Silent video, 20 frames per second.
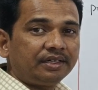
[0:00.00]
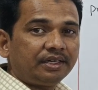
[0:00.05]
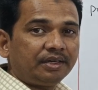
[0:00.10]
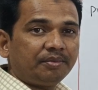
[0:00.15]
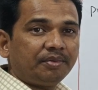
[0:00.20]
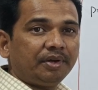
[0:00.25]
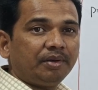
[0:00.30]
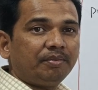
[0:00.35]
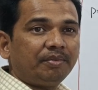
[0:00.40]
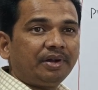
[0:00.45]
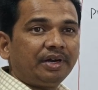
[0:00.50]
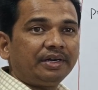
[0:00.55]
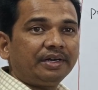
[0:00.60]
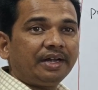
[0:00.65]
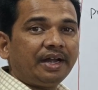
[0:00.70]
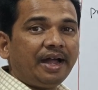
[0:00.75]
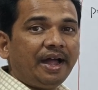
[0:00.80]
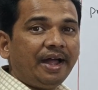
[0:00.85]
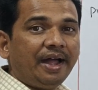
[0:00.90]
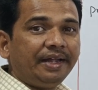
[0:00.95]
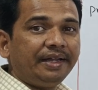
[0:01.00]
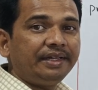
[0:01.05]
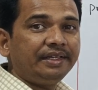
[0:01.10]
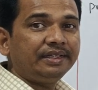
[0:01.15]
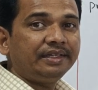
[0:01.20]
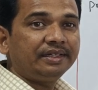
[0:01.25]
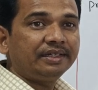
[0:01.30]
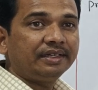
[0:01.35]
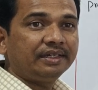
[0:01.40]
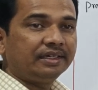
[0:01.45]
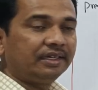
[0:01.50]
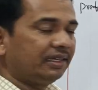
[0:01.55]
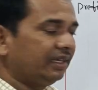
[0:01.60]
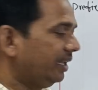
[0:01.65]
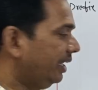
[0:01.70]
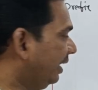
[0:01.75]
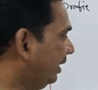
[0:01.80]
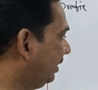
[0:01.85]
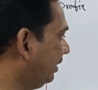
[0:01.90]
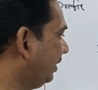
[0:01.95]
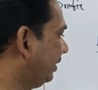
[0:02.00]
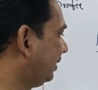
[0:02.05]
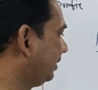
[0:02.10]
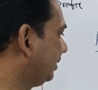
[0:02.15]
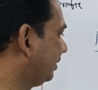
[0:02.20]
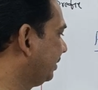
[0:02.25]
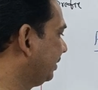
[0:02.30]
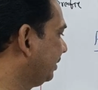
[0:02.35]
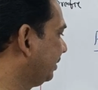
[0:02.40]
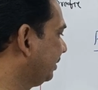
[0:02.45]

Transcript: triple bond ein, like that.